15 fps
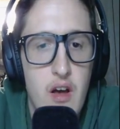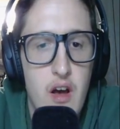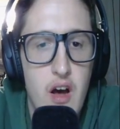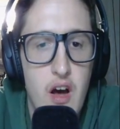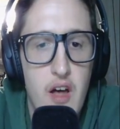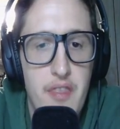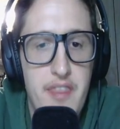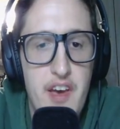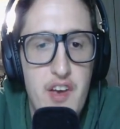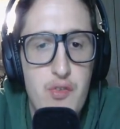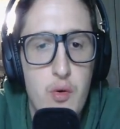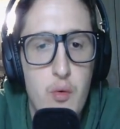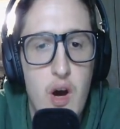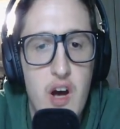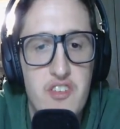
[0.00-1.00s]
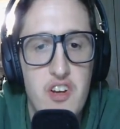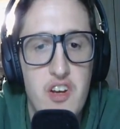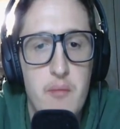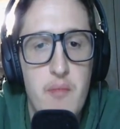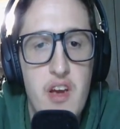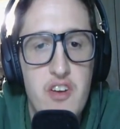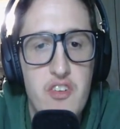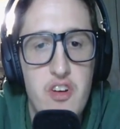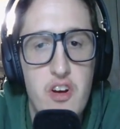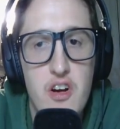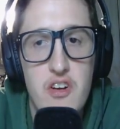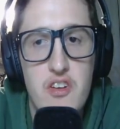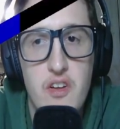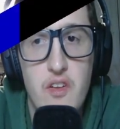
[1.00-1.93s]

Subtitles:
Thanks for watching. Make sure to